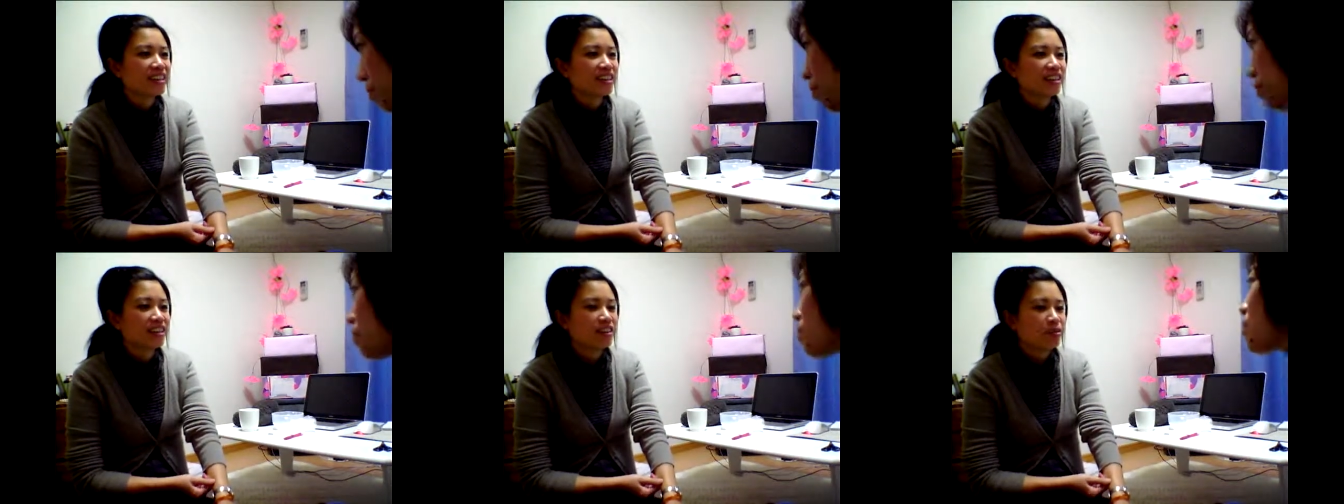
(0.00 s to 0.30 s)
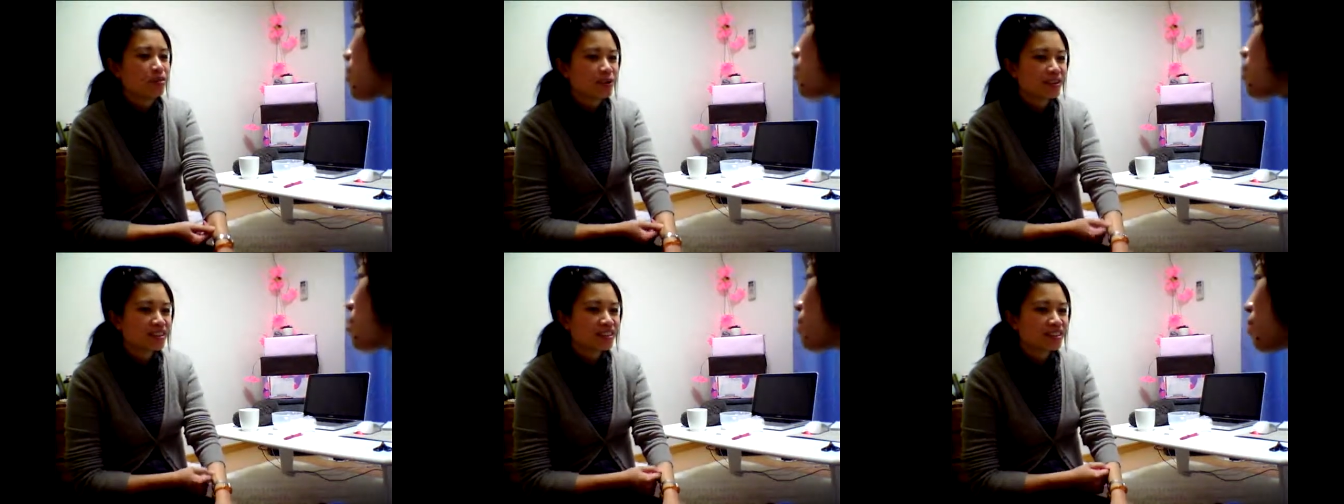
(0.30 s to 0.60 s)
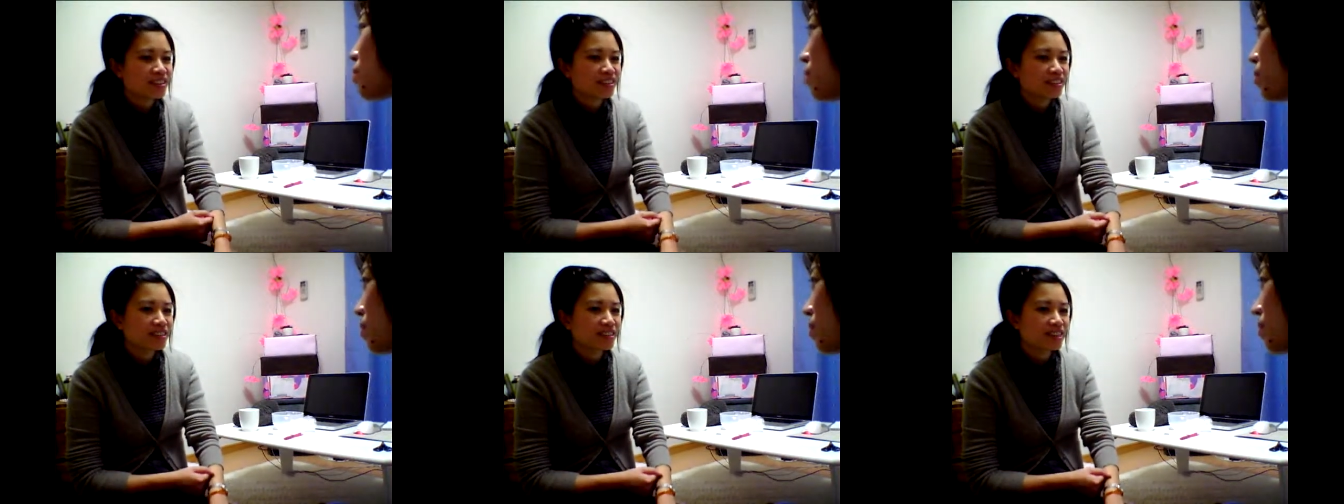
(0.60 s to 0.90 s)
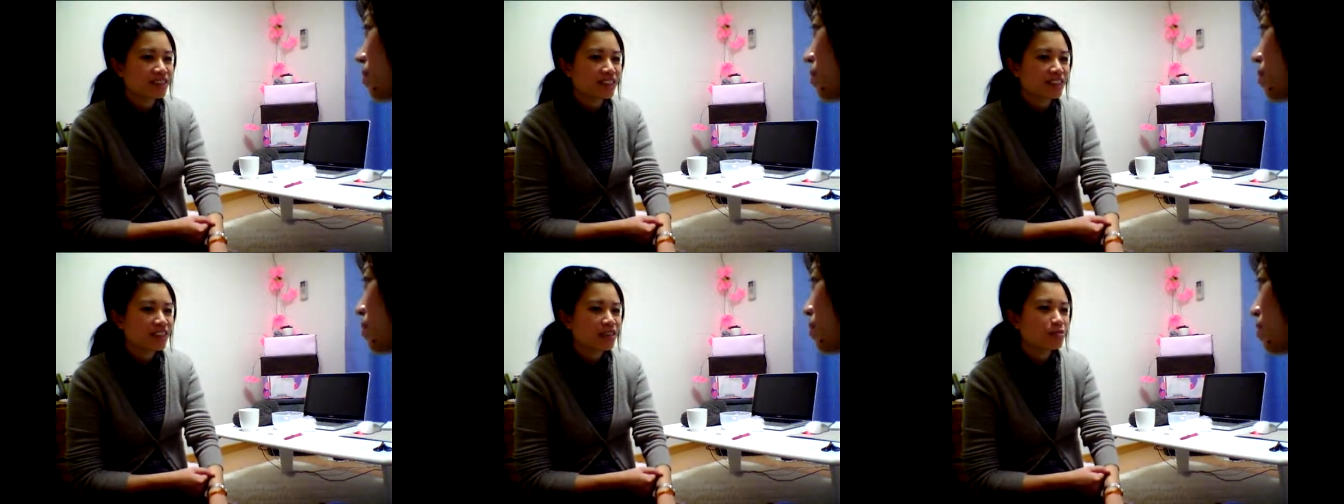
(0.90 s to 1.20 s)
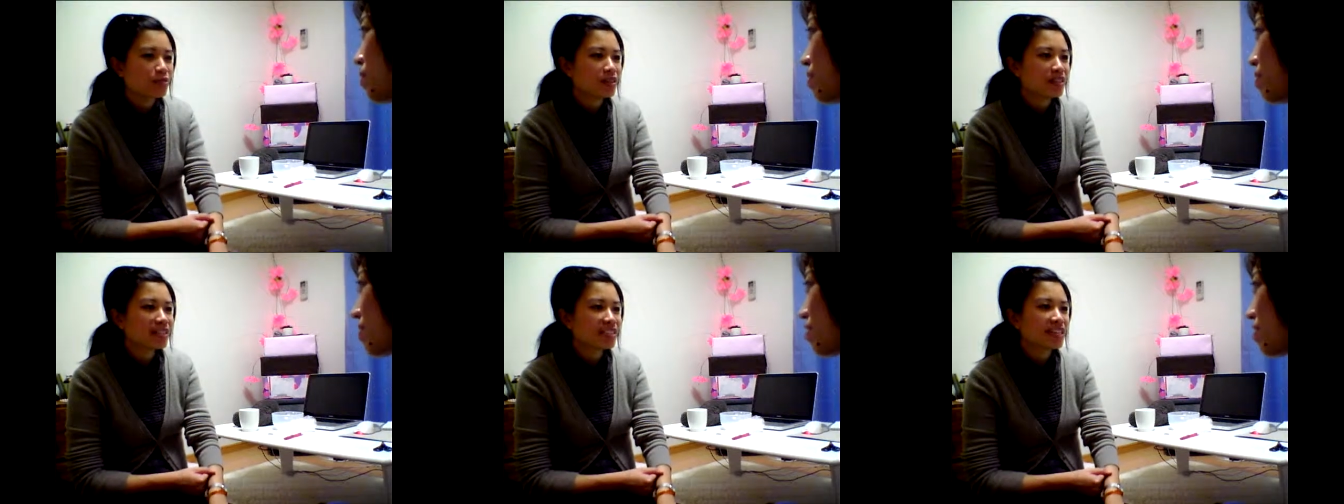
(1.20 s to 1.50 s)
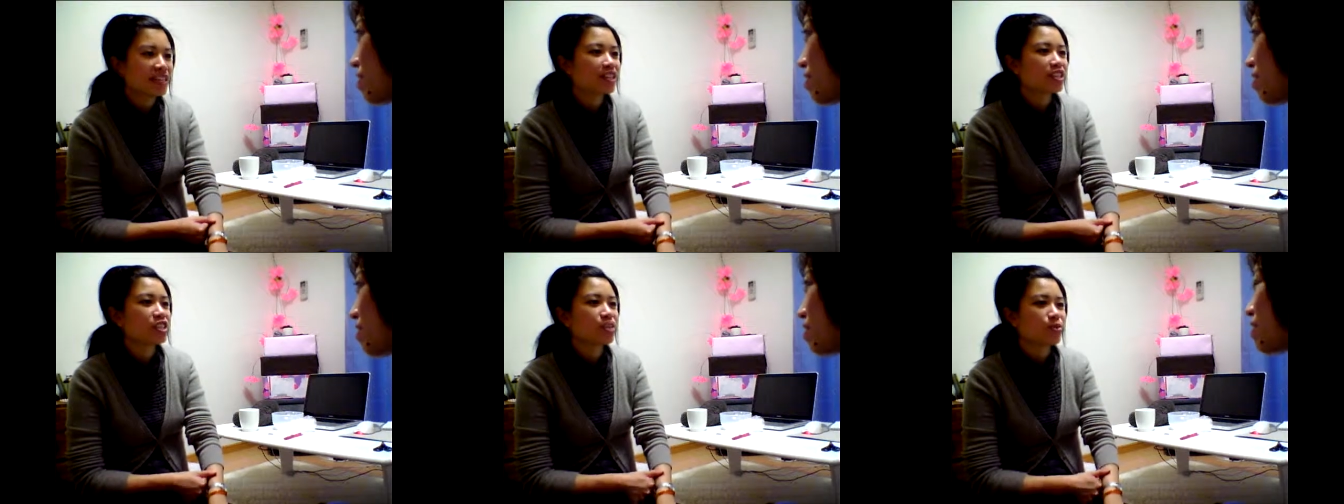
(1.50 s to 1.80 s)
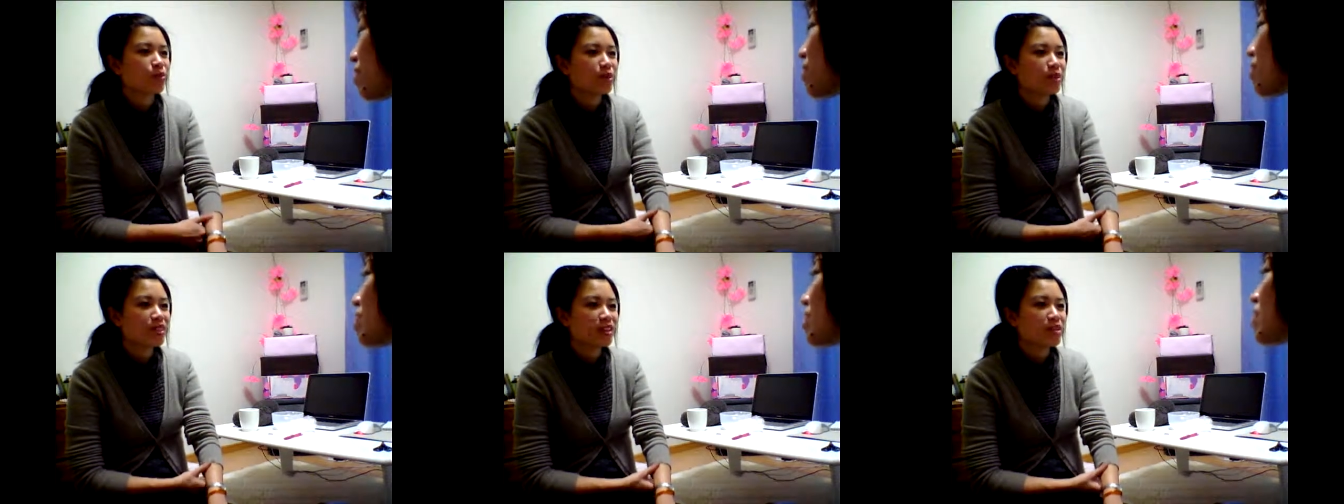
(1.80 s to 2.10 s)
I want to keep in
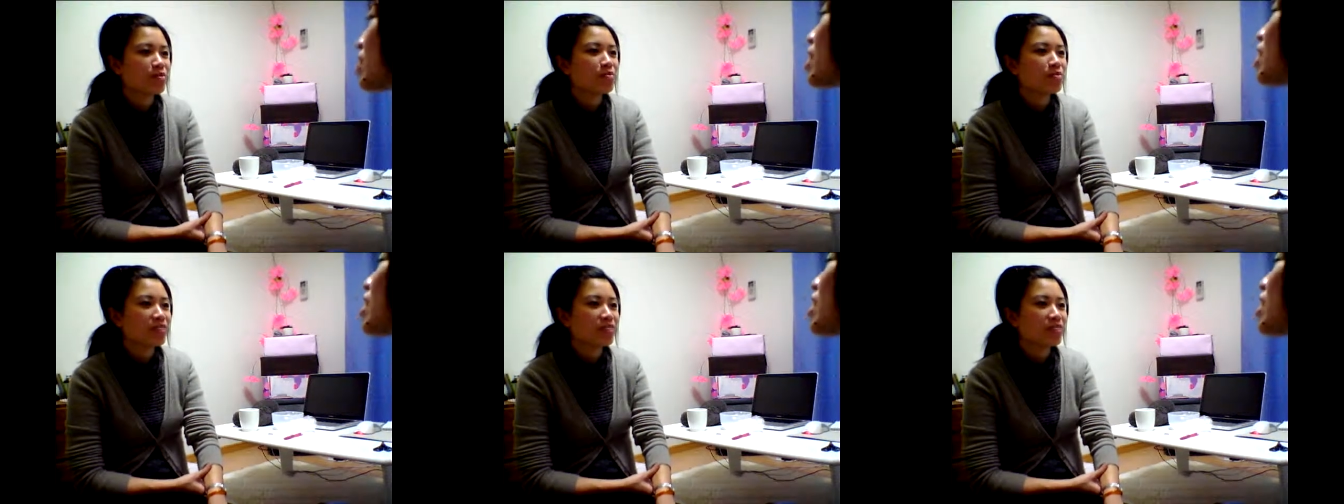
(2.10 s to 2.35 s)
touch with them.